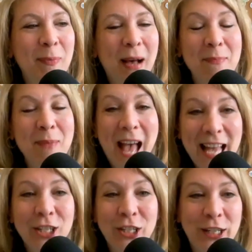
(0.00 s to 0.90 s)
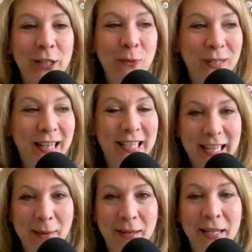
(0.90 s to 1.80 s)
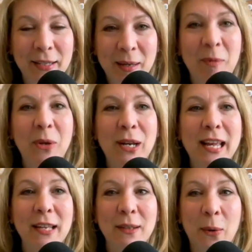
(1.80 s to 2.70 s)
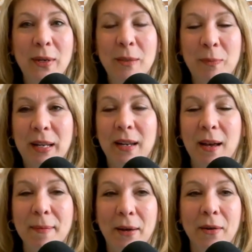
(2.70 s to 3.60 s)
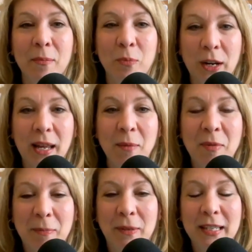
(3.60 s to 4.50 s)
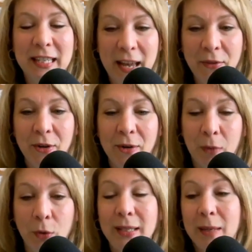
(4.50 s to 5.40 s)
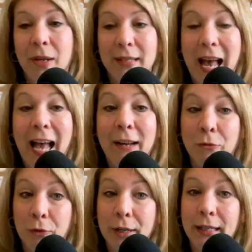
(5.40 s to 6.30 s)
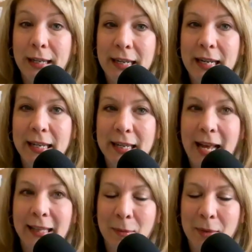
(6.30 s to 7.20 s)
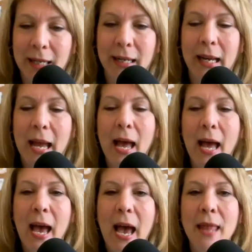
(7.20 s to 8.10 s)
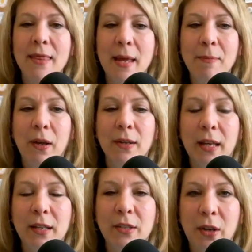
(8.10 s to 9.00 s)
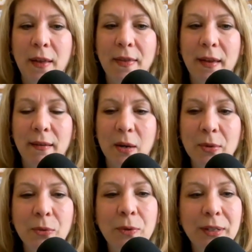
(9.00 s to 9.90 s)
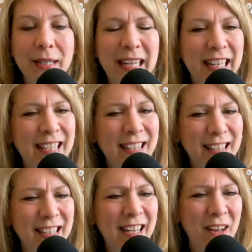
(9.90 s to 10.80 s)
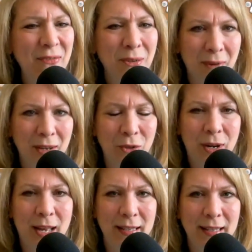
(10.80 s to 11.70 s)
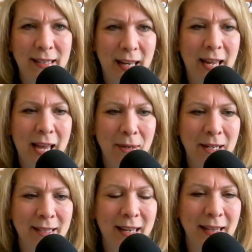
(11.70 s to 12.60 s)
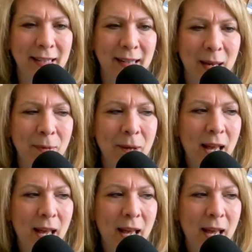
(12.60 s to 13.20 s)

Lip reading: my passion within the diabetes community has always been about bringing people together, mostly because I really needed it at the beginning. And then because I saw that there was a real need. It's tough to raise your hand and say, yeah, I'm going to set this up.